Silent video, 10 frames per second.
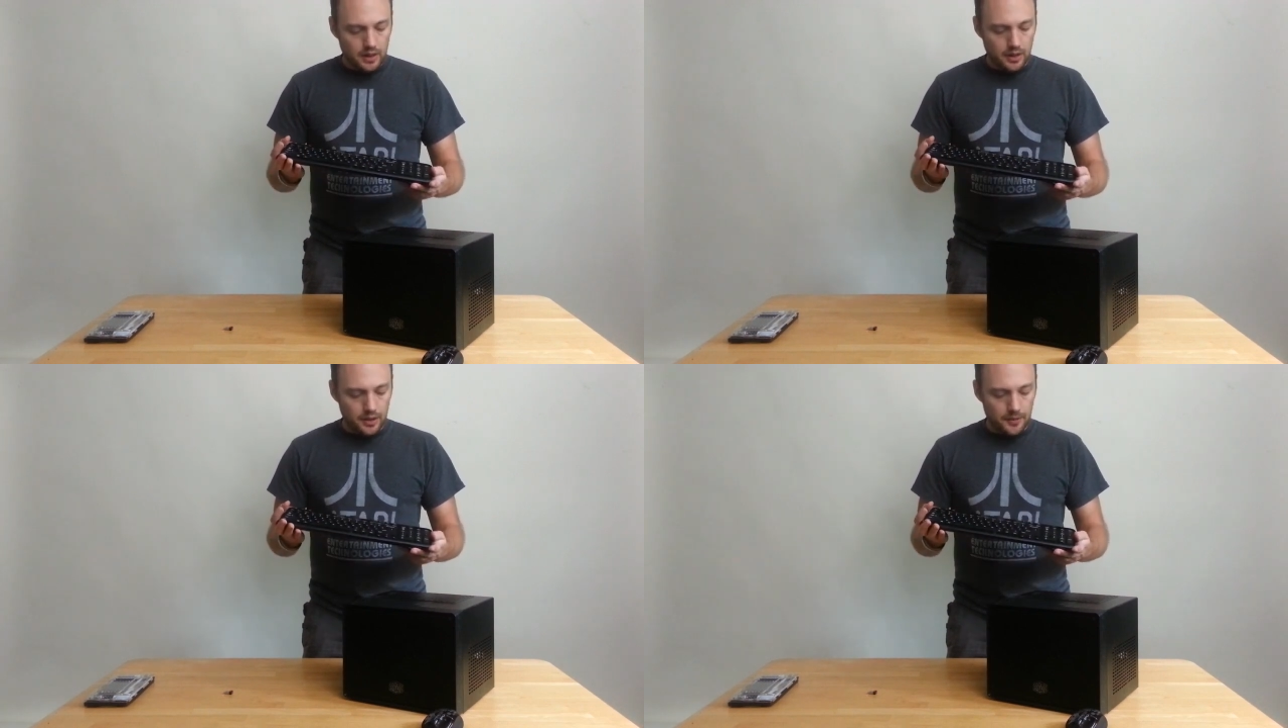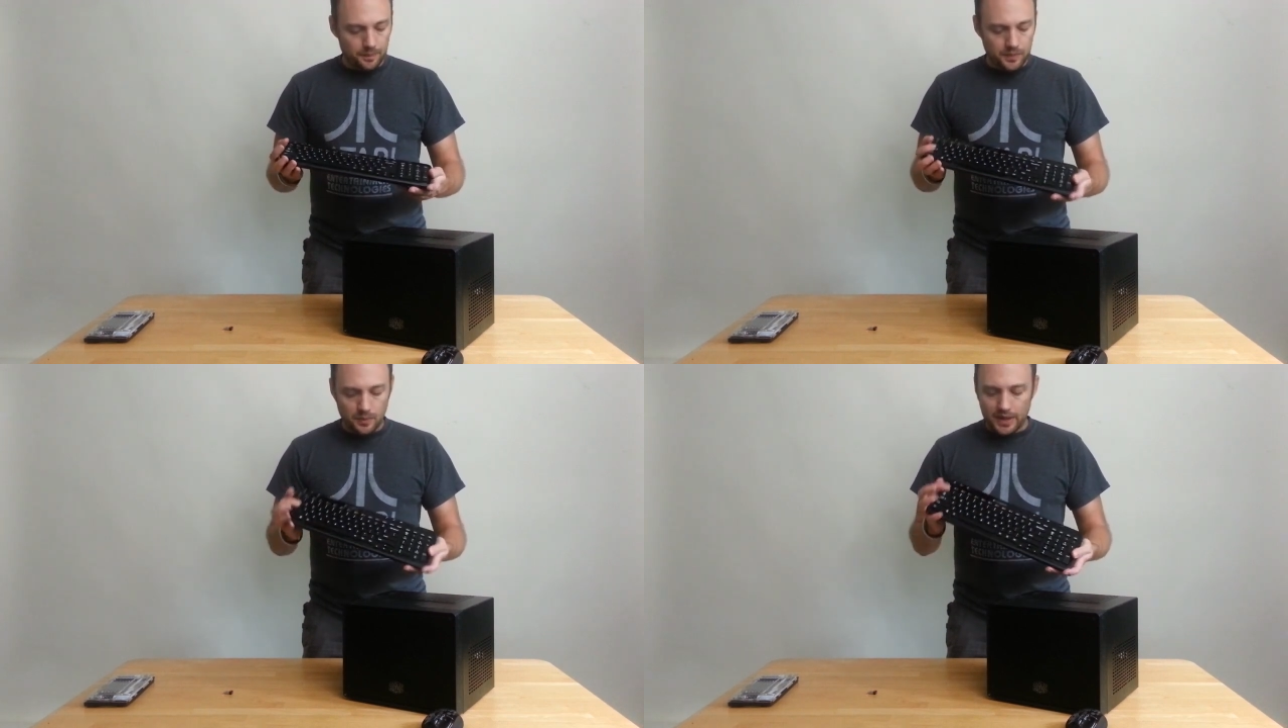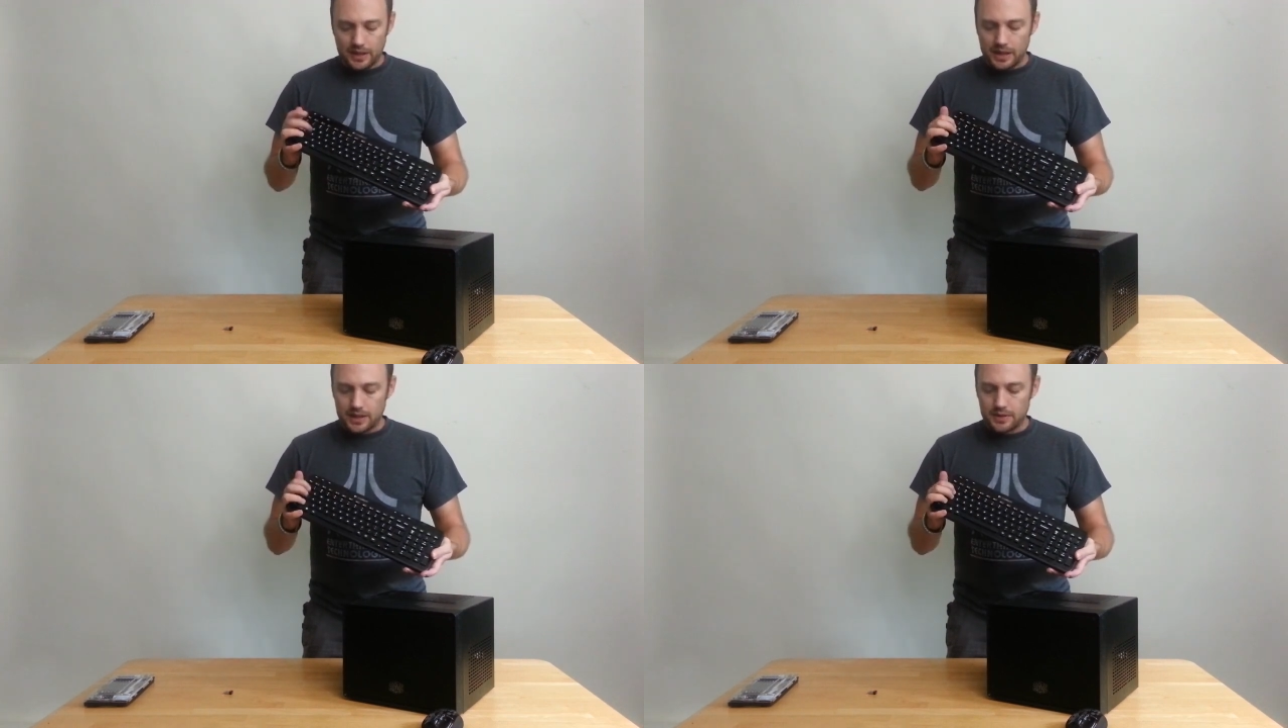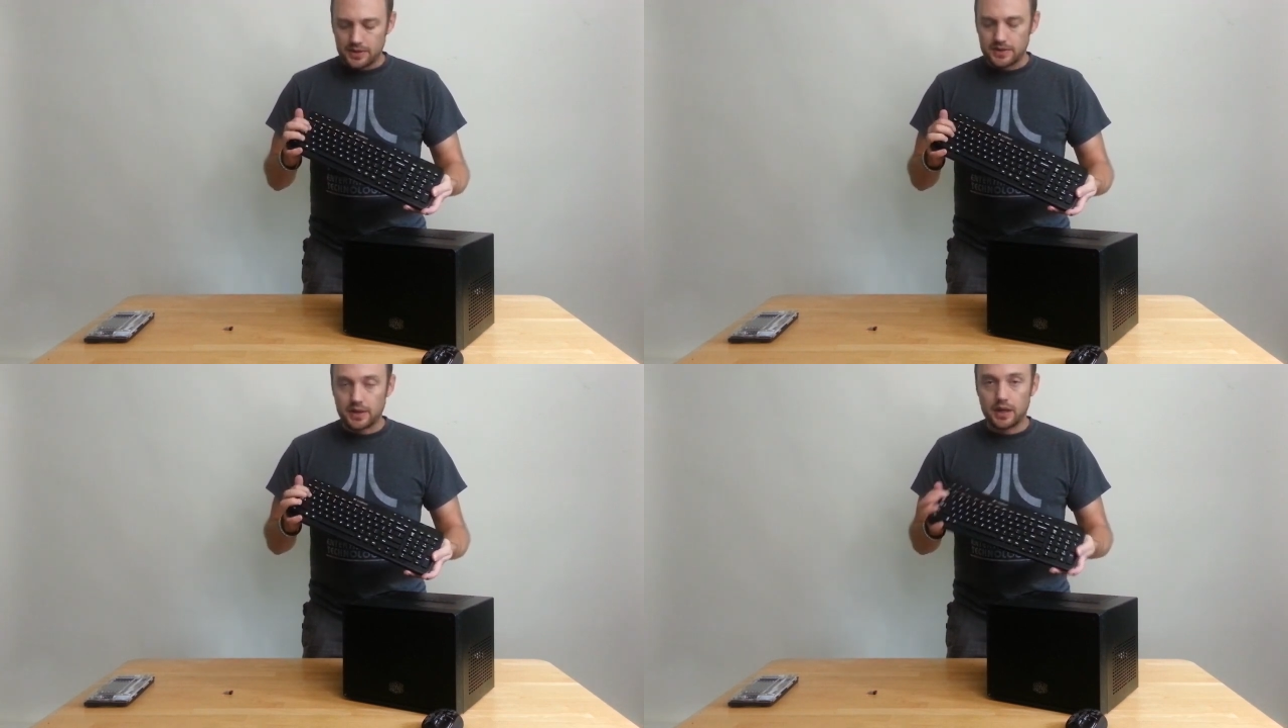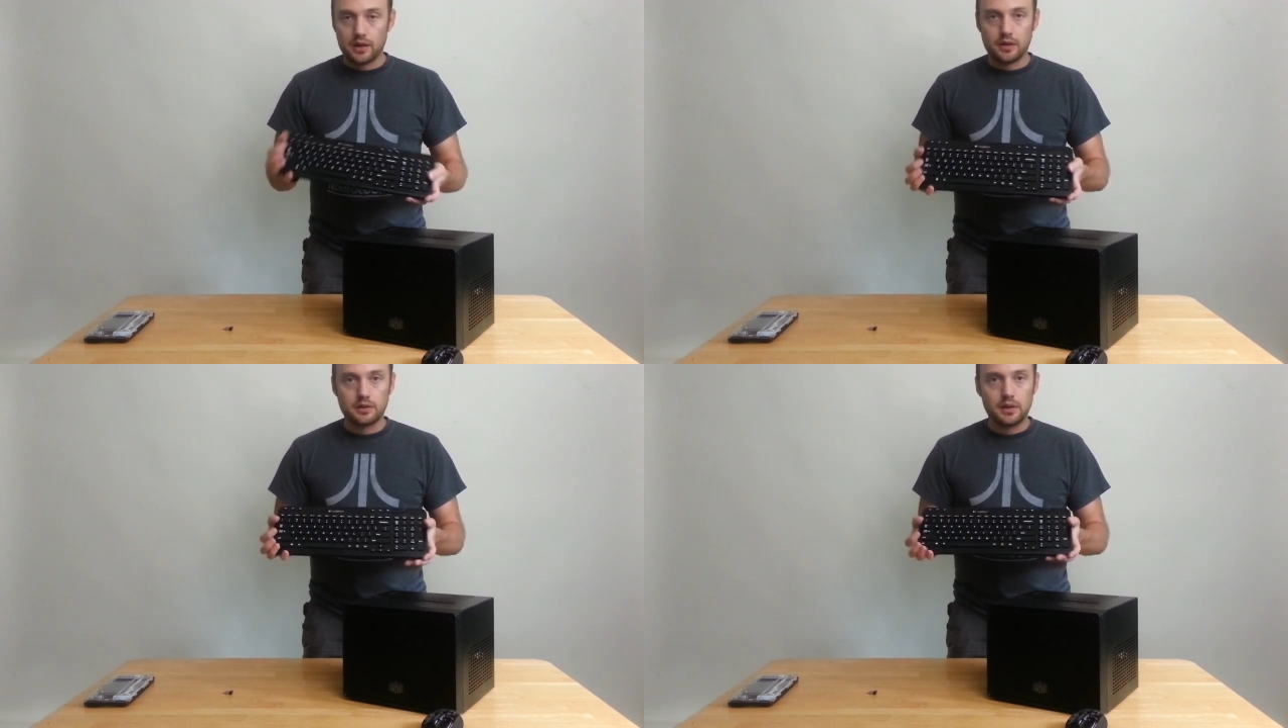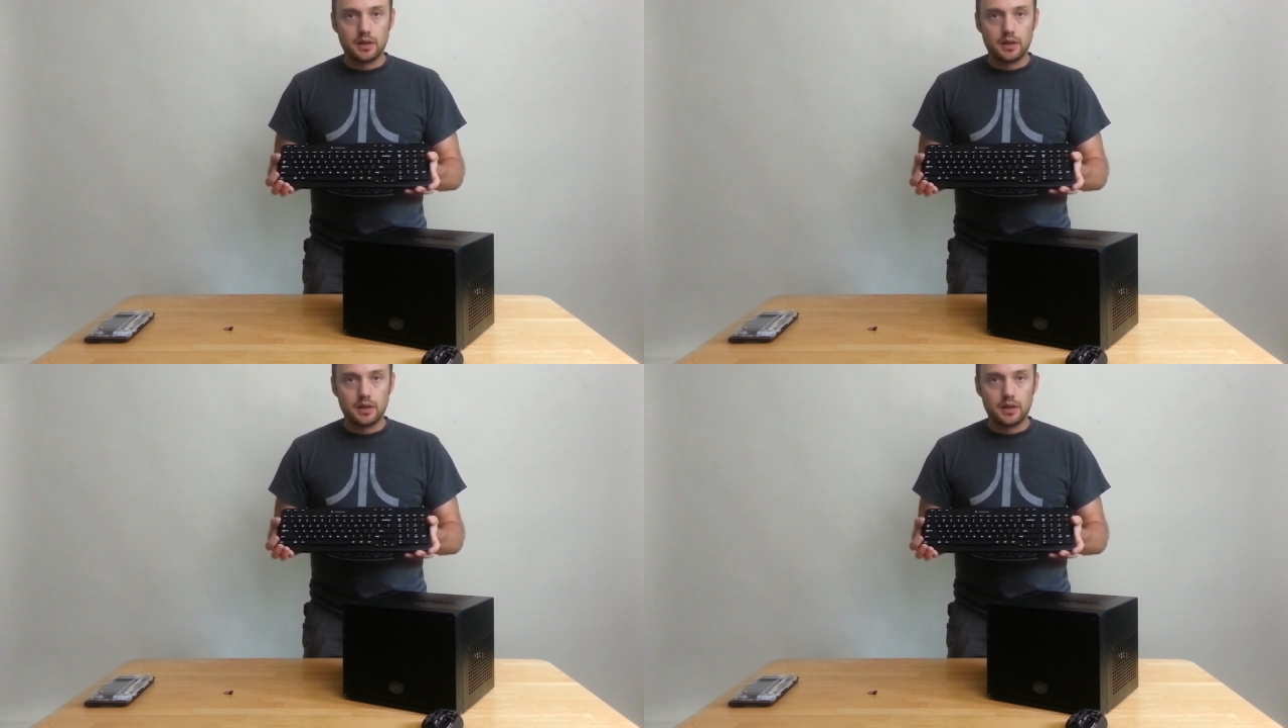but I like this style.